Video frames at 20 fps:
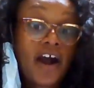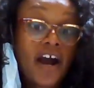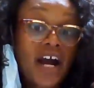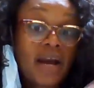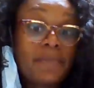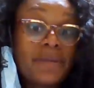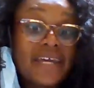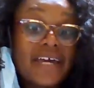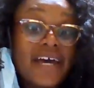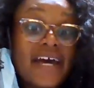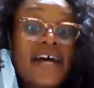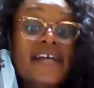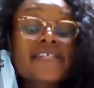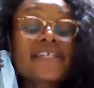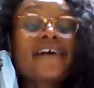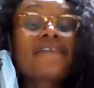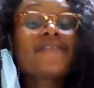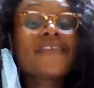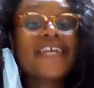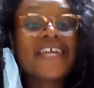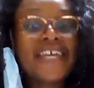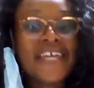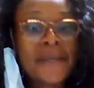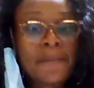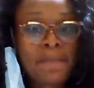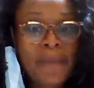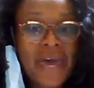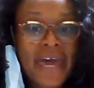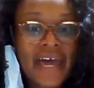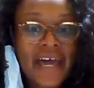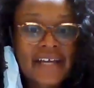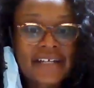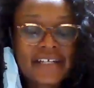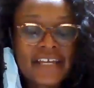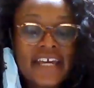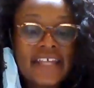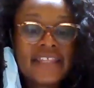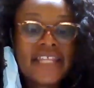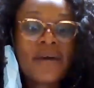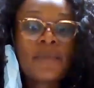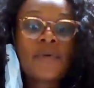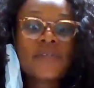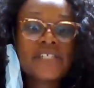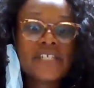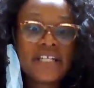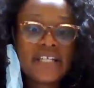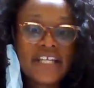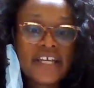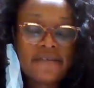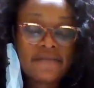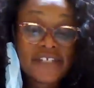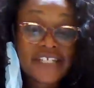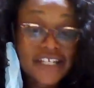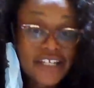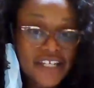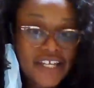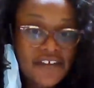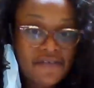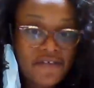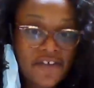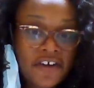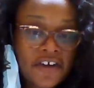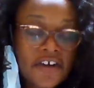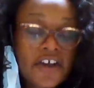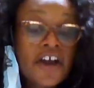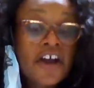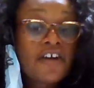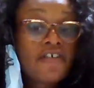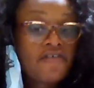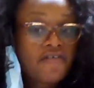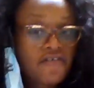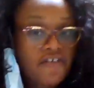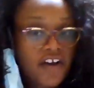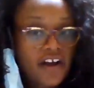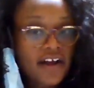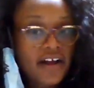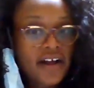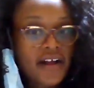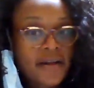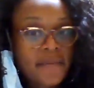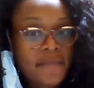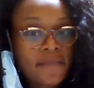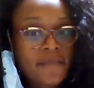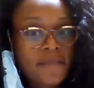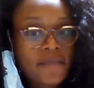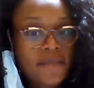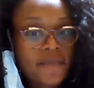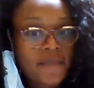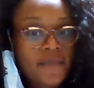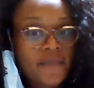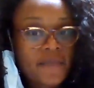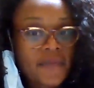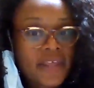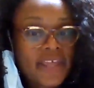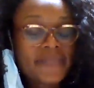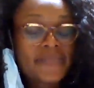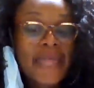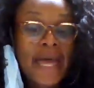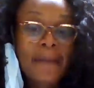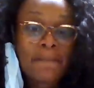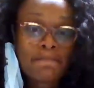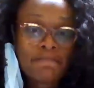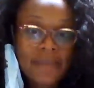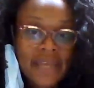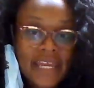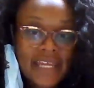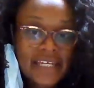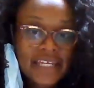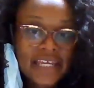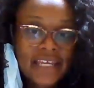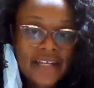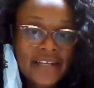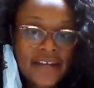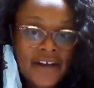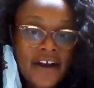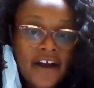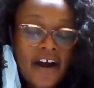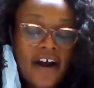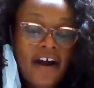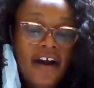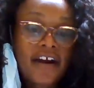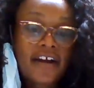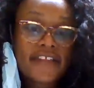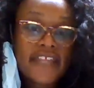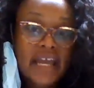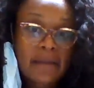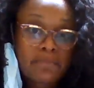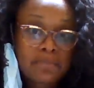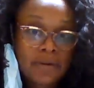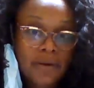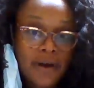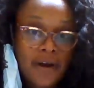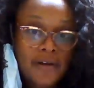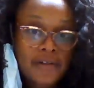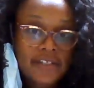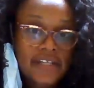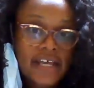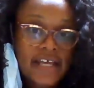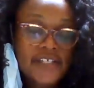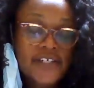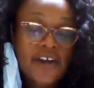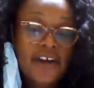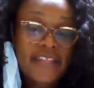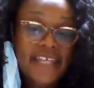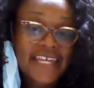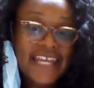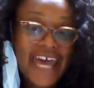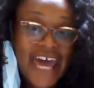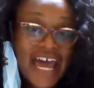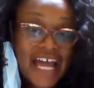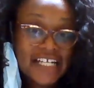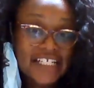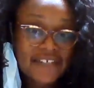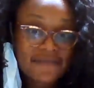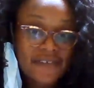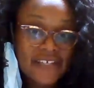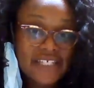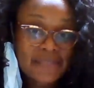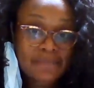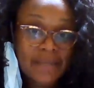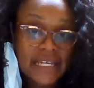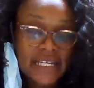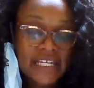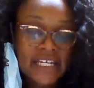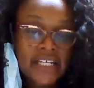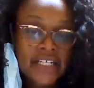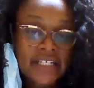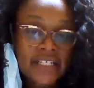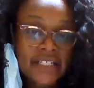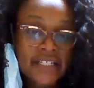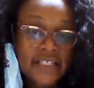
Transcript: Or because of the impact that was deli delivered from that meeting or that protest or that activist meeting